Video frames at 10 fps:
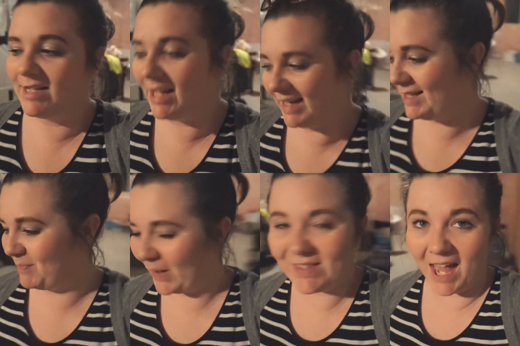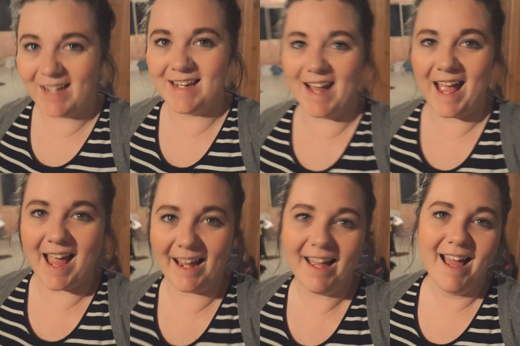Cindy's birthday
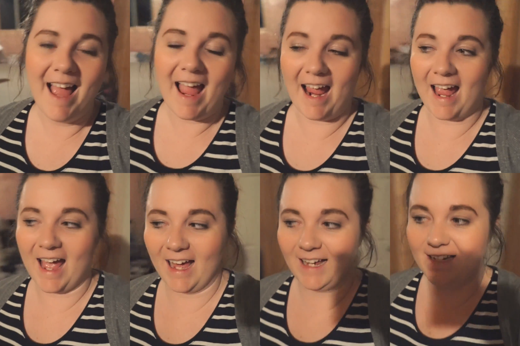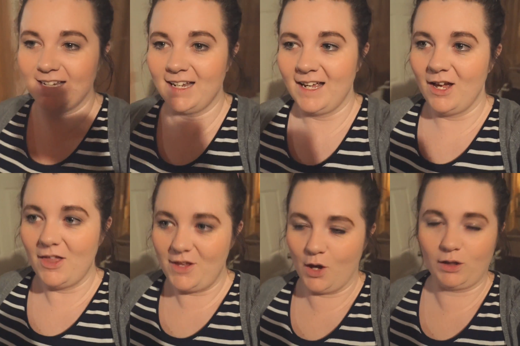today and
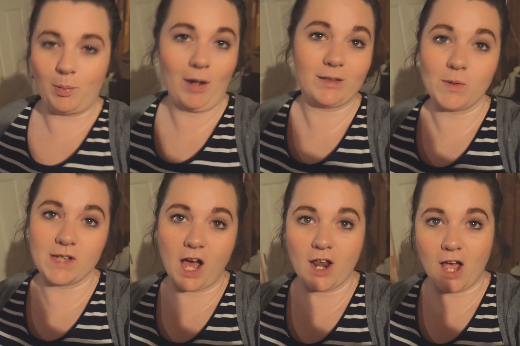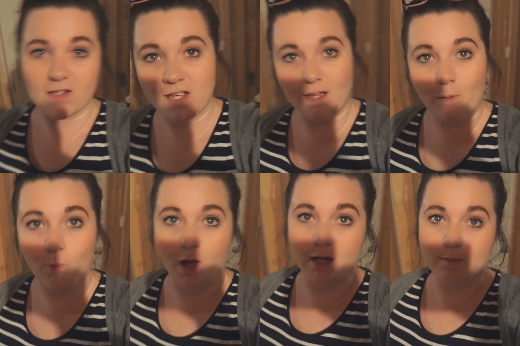the only part that was not awesome
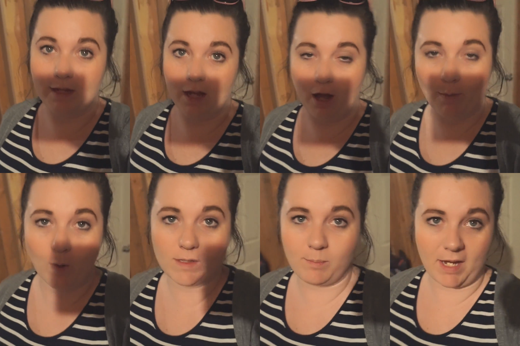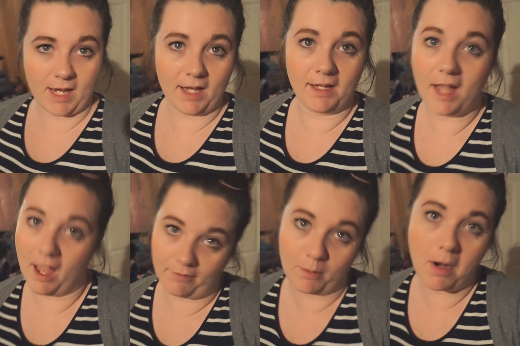was me almost peeing
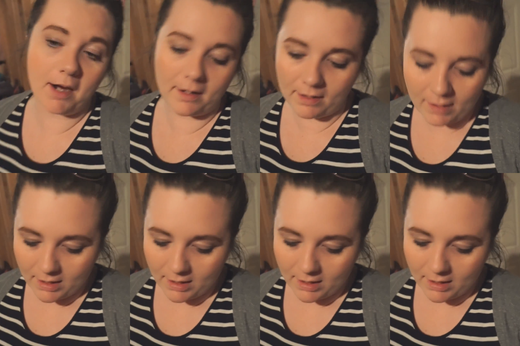everywhere.